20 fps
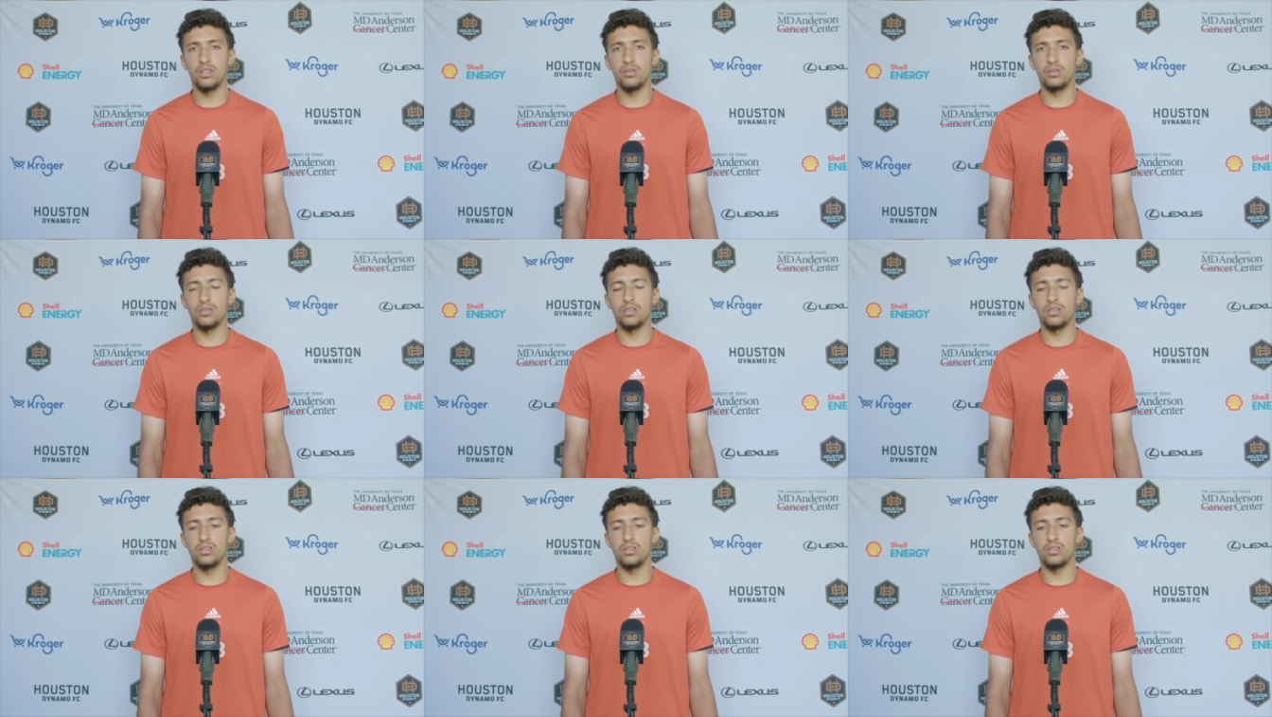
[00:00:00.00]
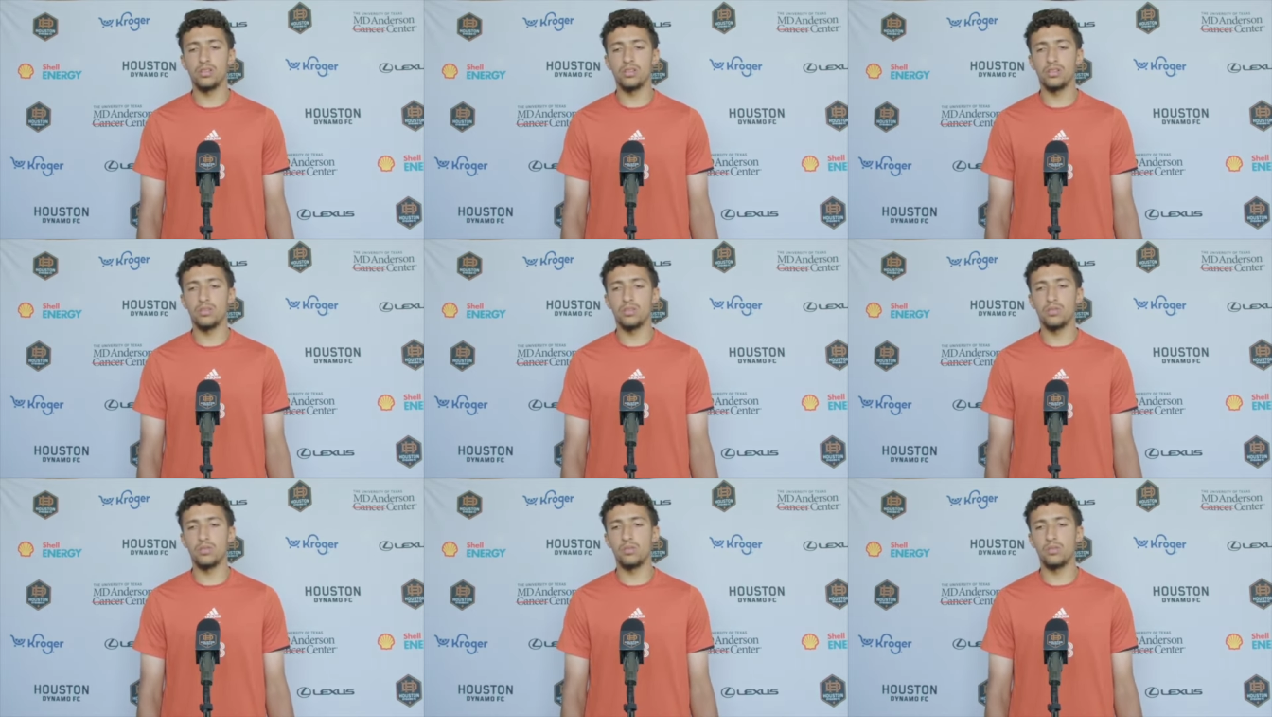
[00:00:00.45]
It was
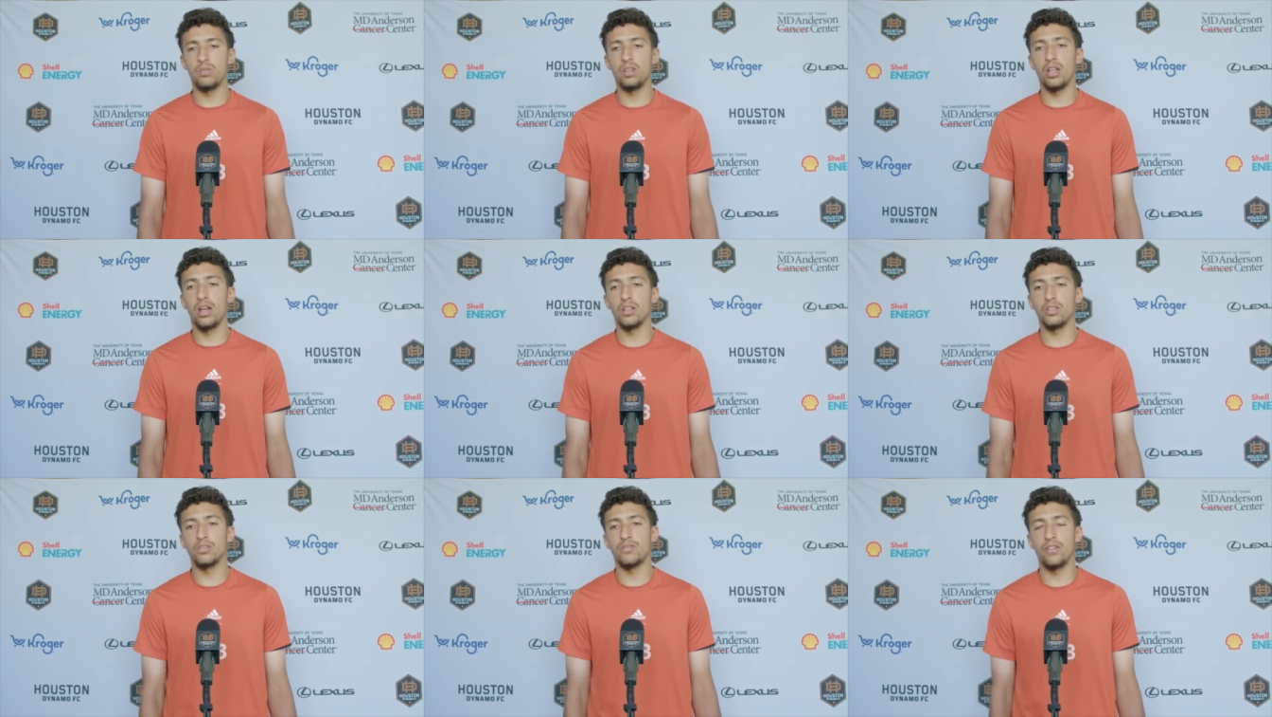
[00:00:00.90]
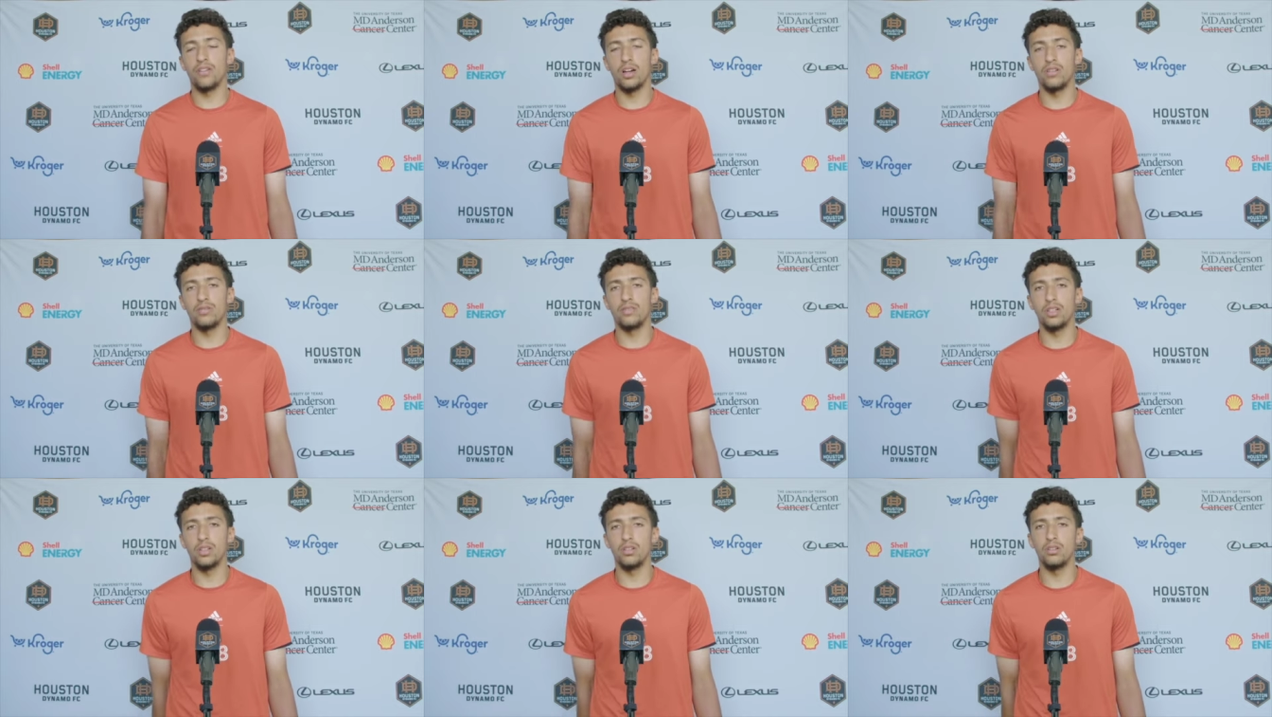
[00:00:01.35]
we lost
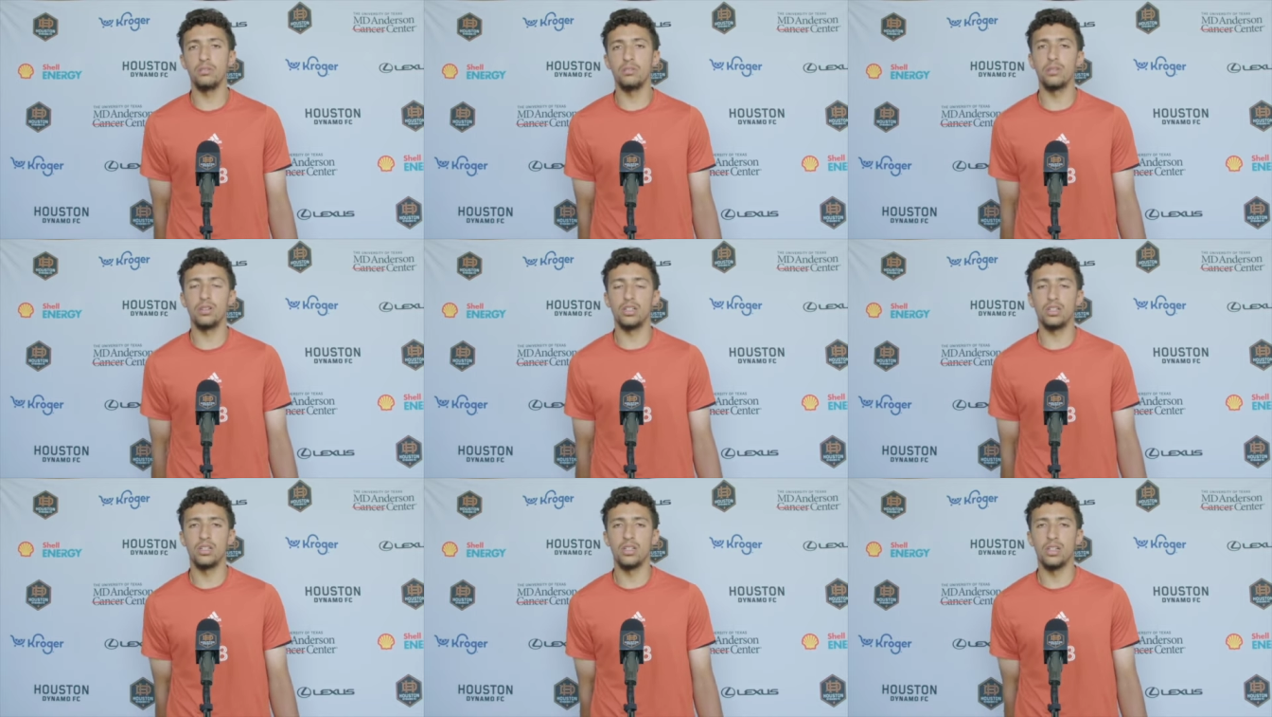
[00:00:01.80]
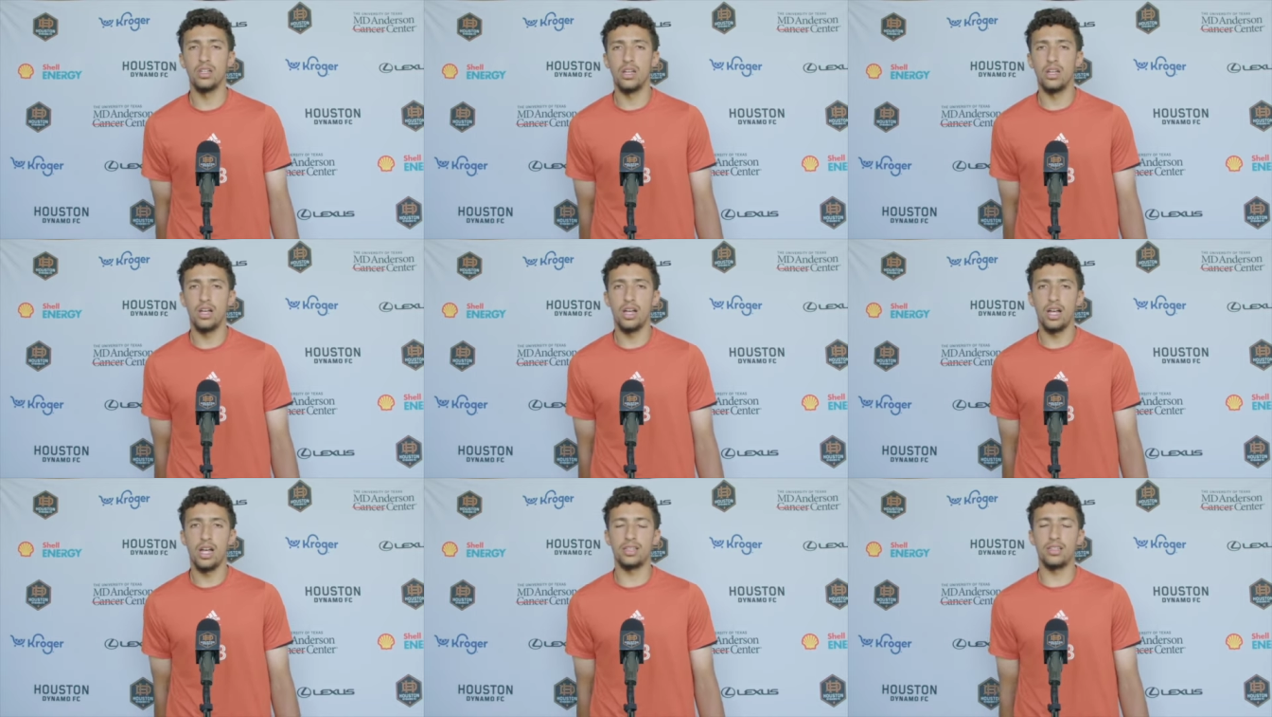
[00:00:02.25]
5-0, but
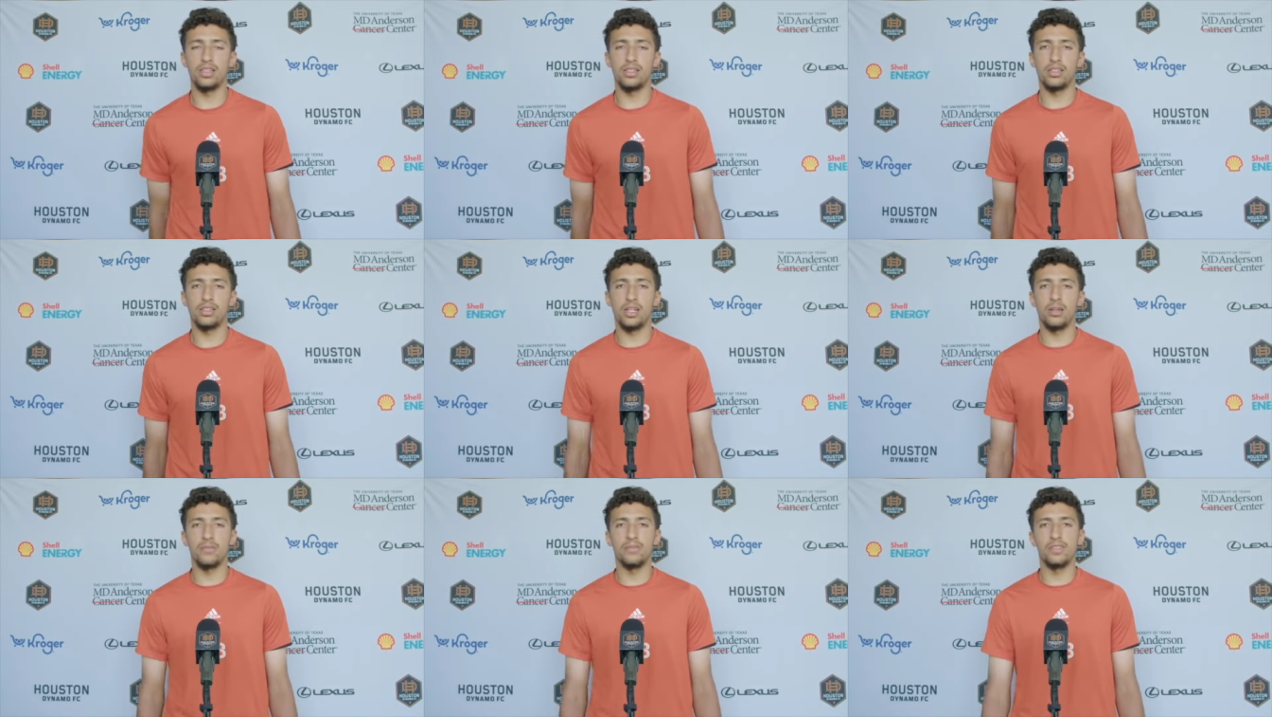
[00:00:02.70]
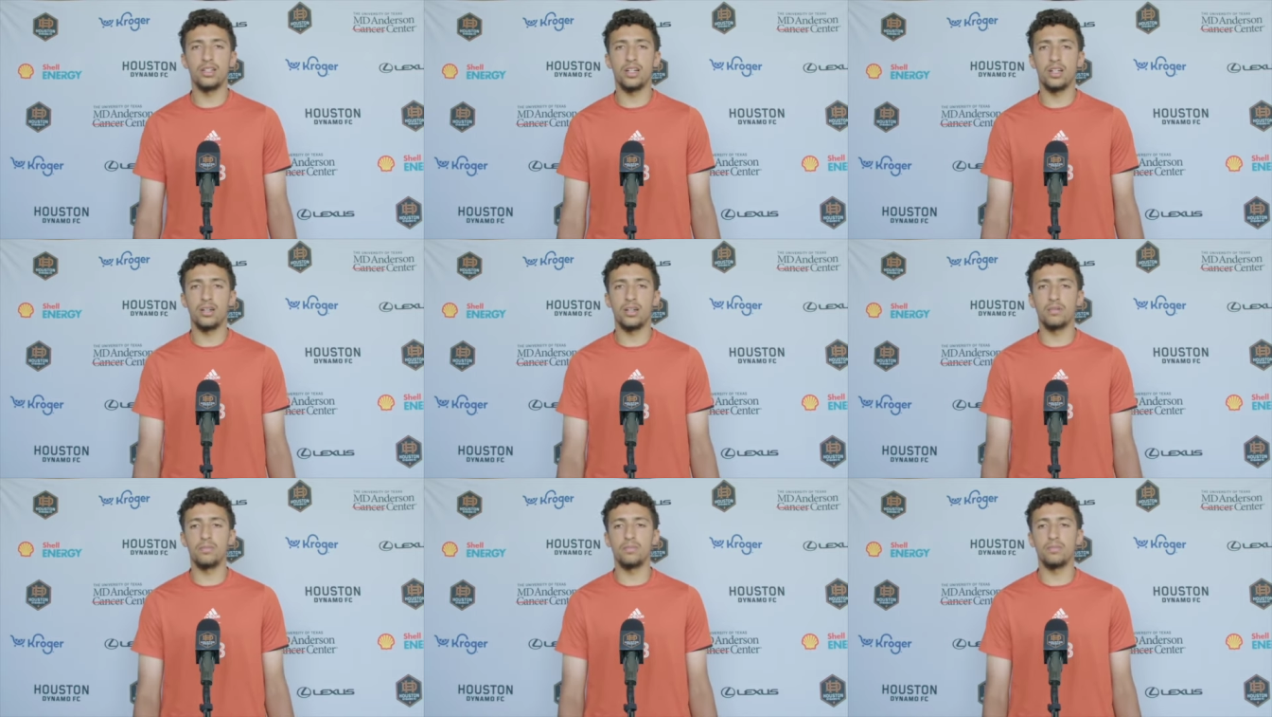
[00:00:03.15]
at the same
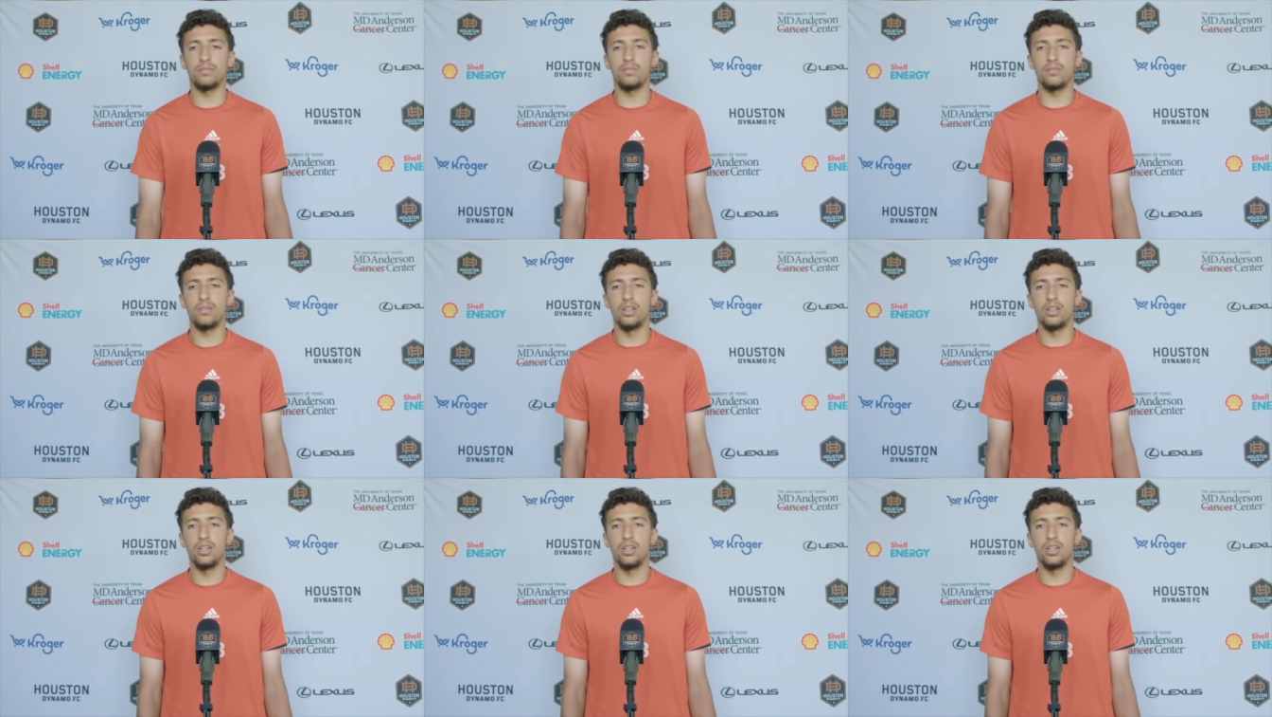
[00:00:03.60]
time,